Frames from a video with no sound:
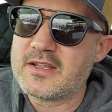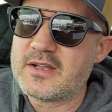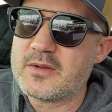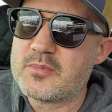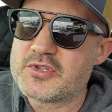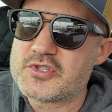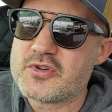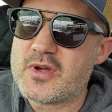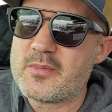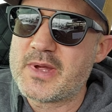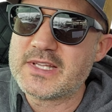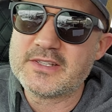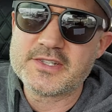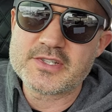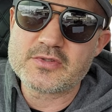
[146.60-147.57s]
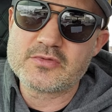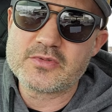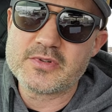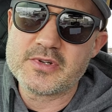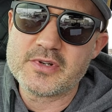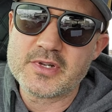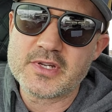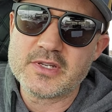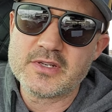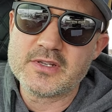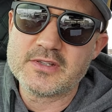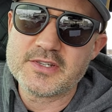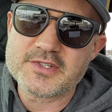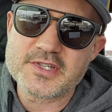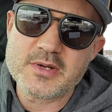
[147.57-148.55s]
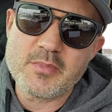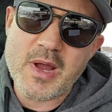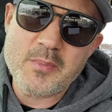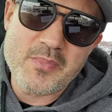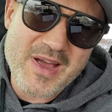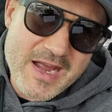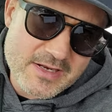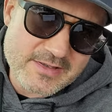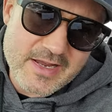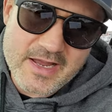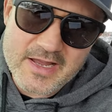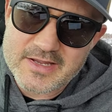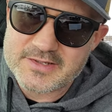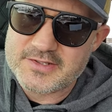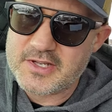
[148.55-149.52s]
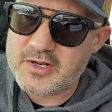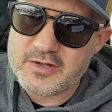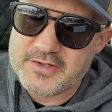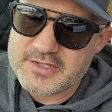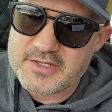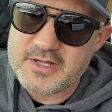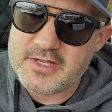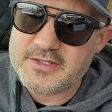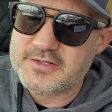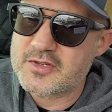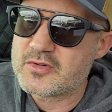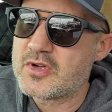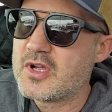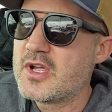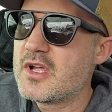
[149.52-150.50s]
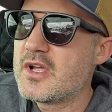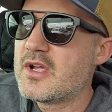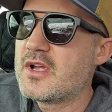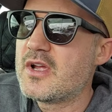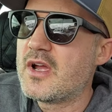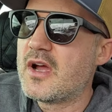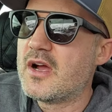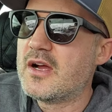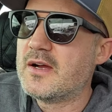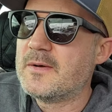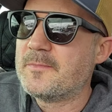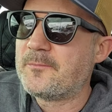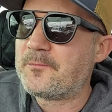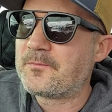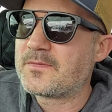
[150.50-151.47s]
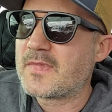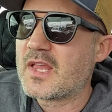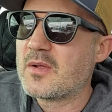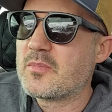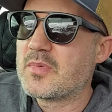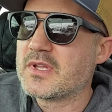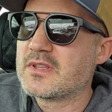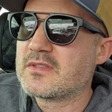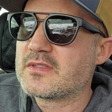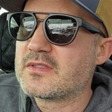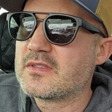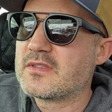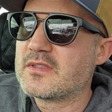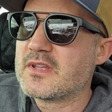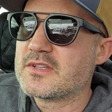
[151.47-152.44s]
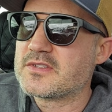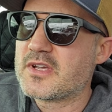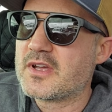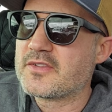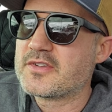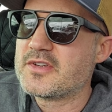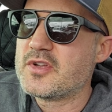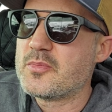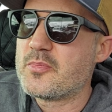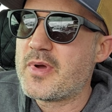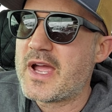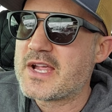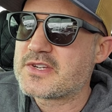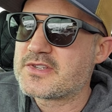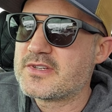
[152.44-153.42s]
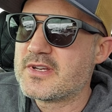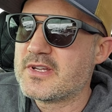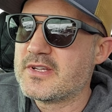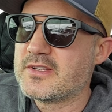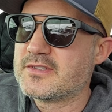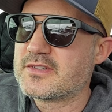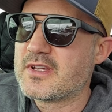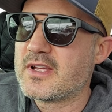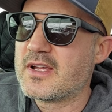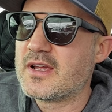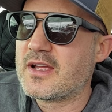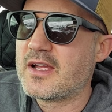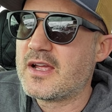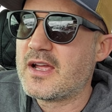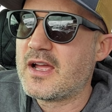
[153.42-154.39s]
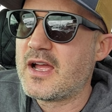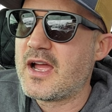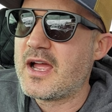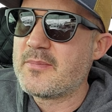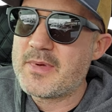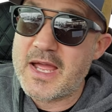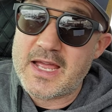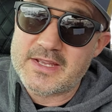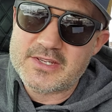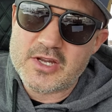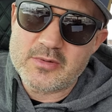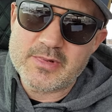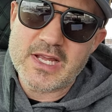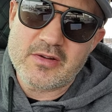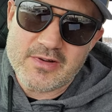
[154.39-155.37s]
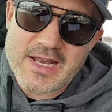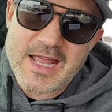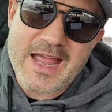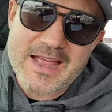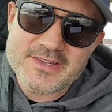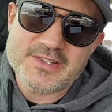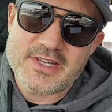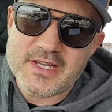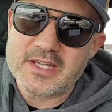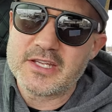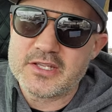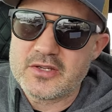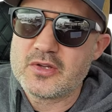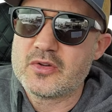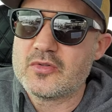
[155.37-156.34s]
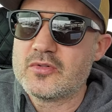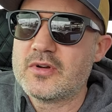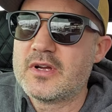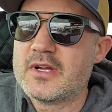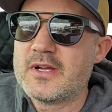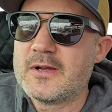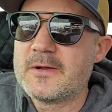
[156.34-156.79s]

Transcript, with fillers: I put you on my list where you can listen to my podcast and all these things. So, um, but this other new passion is I'm ask, coming out and asking you